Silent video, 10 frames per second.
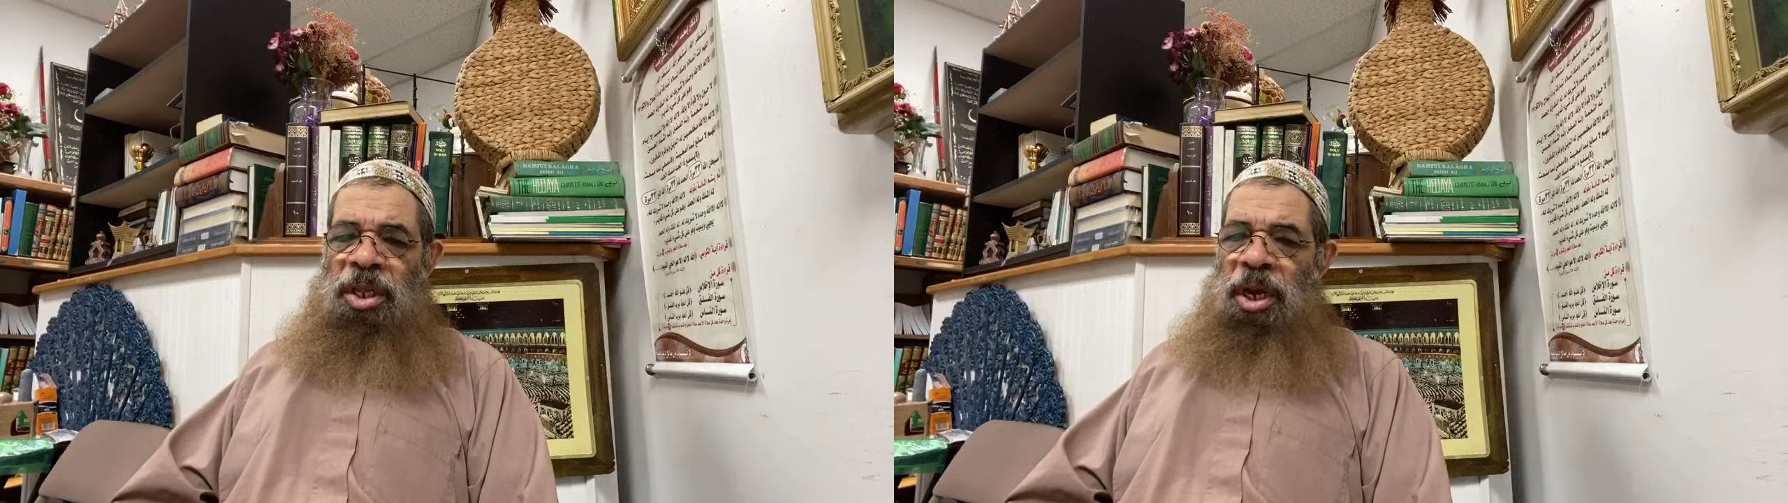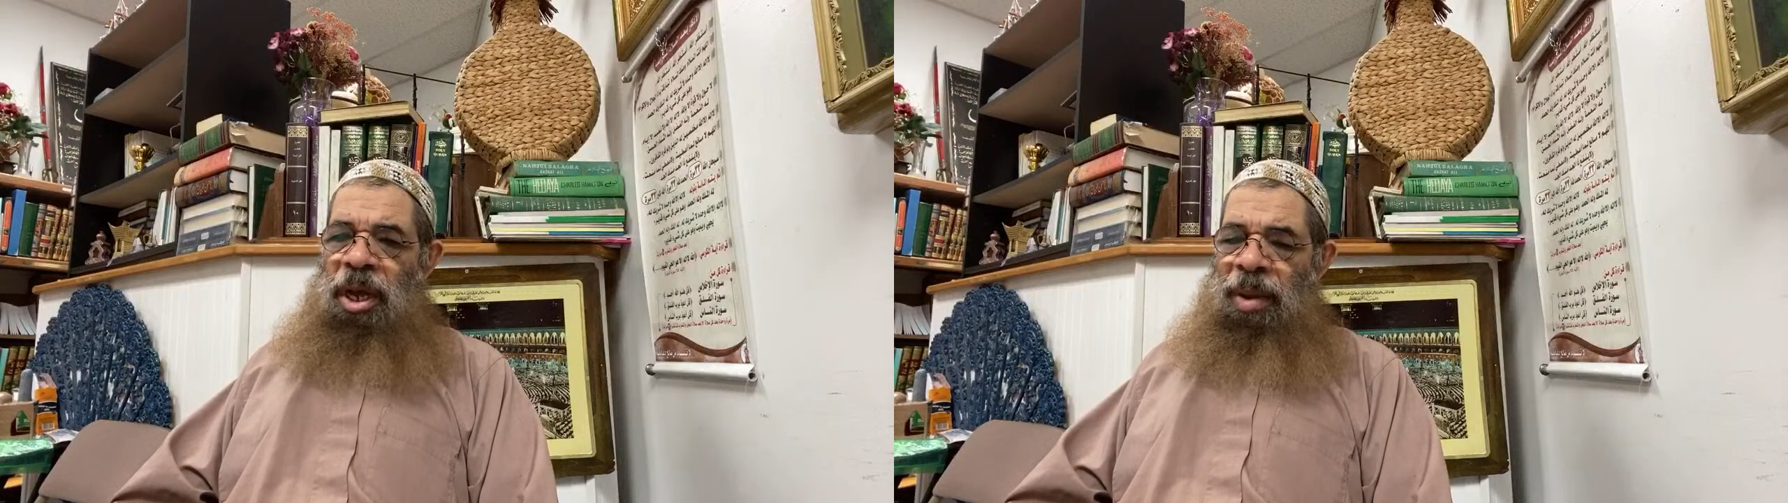
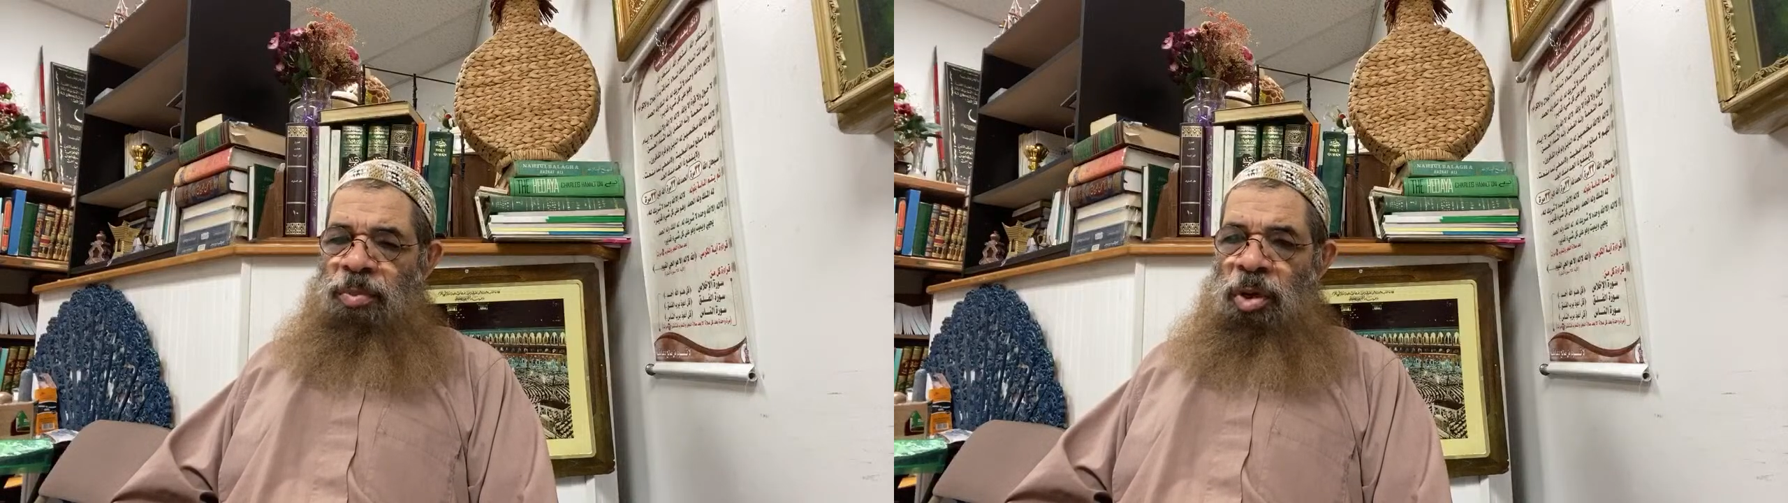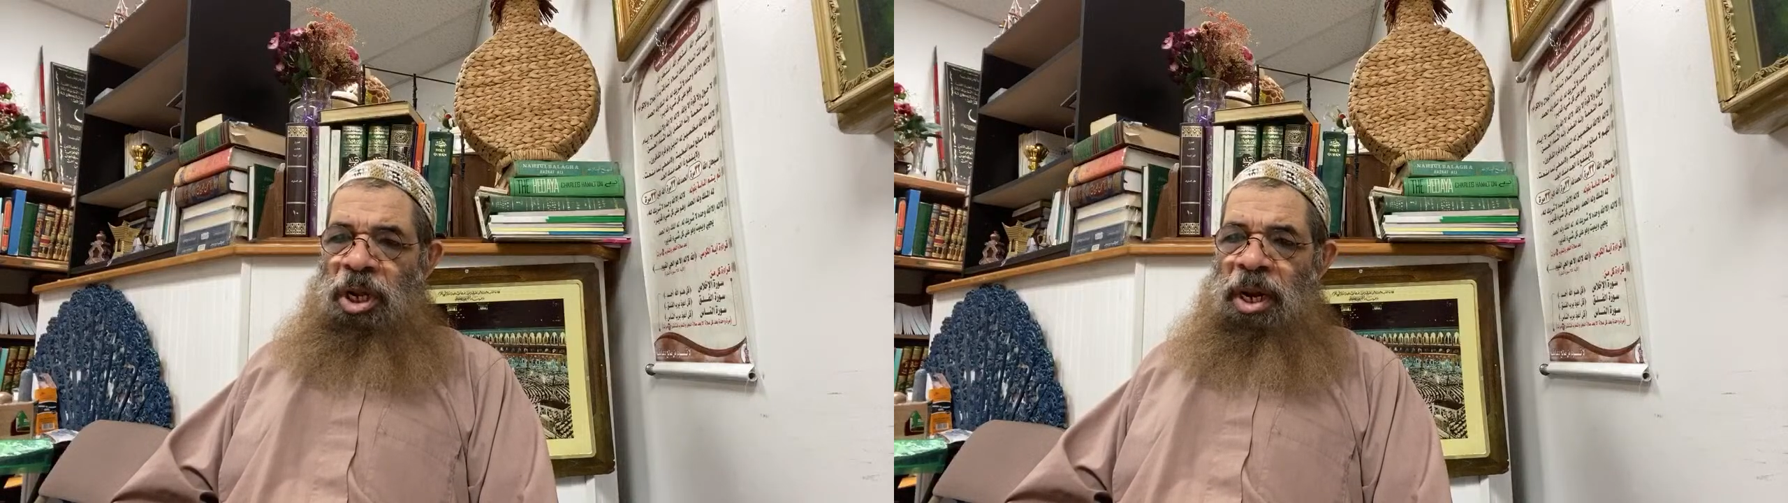
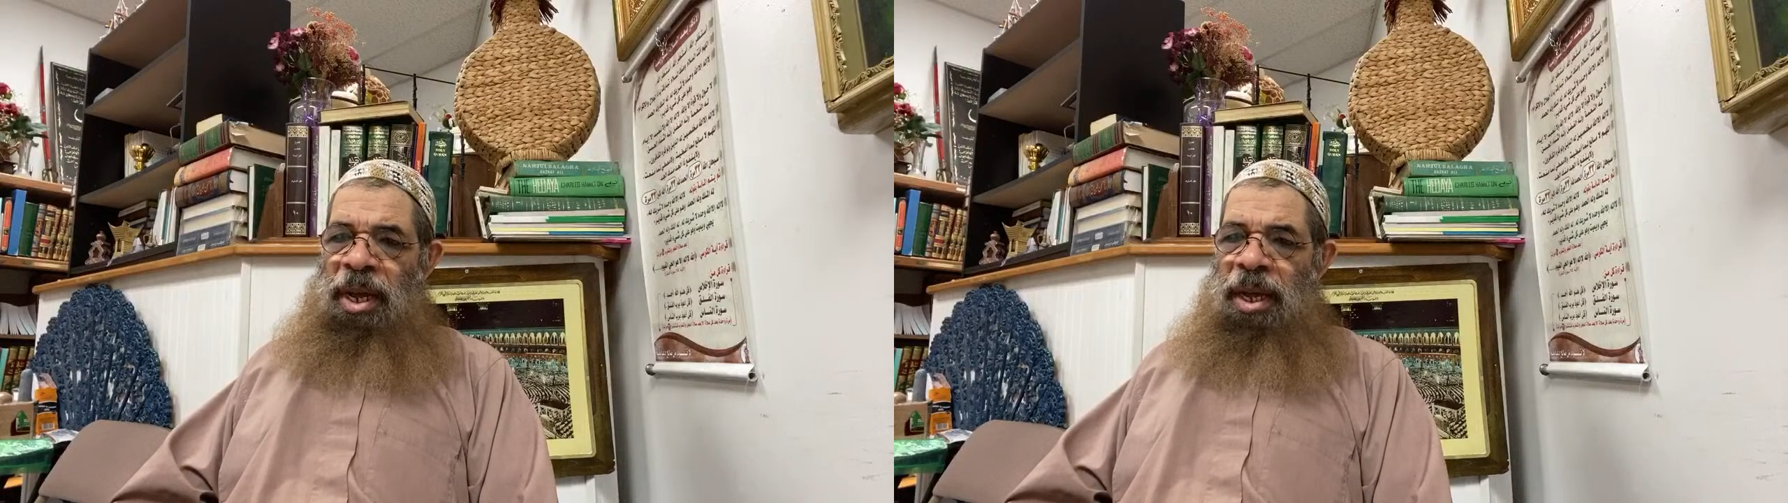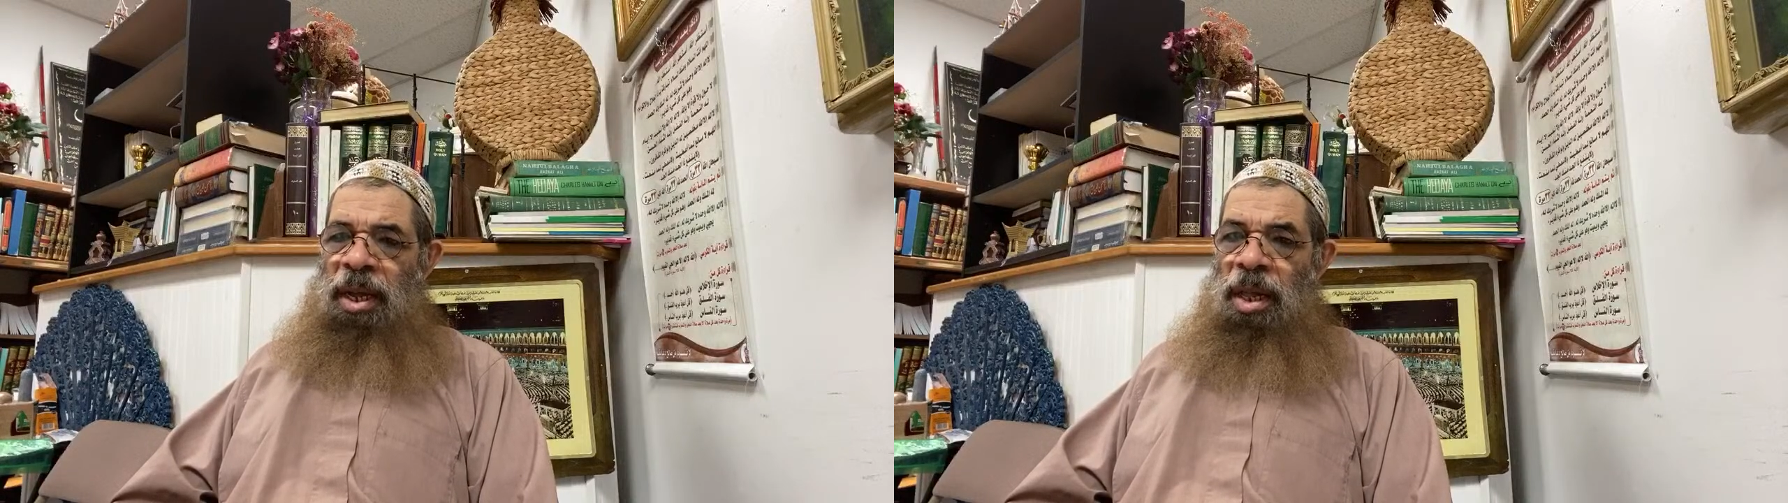
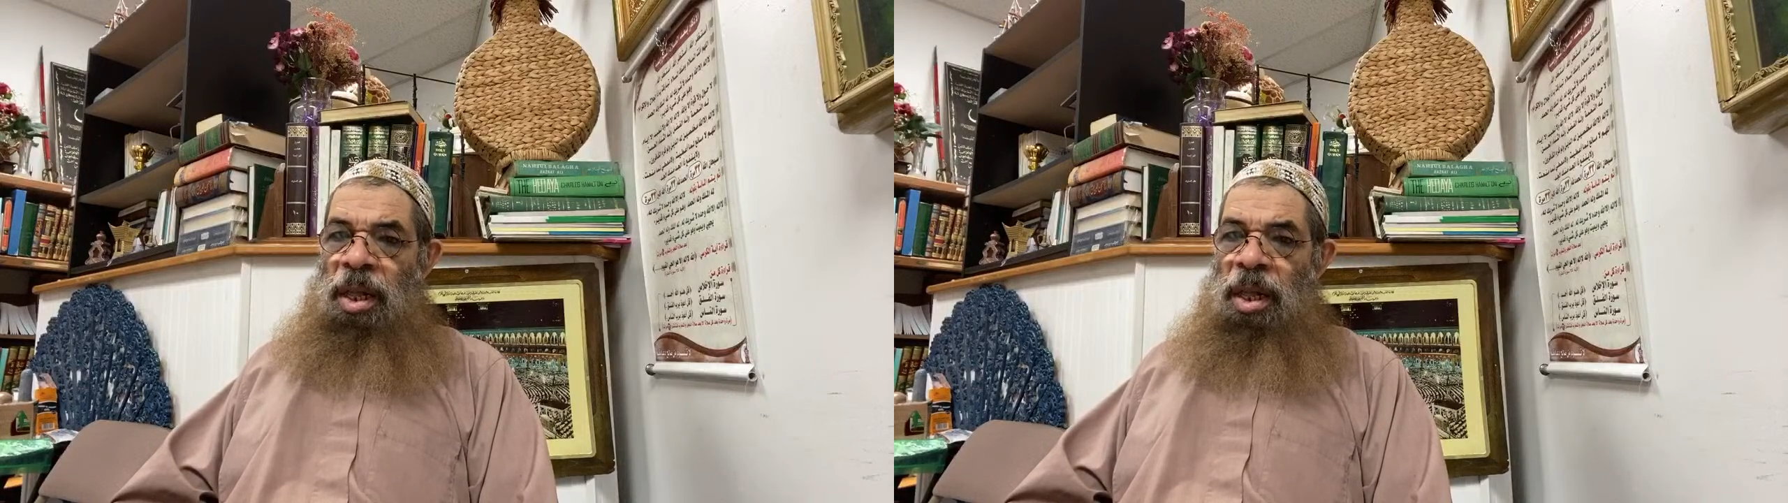alhamdulillah.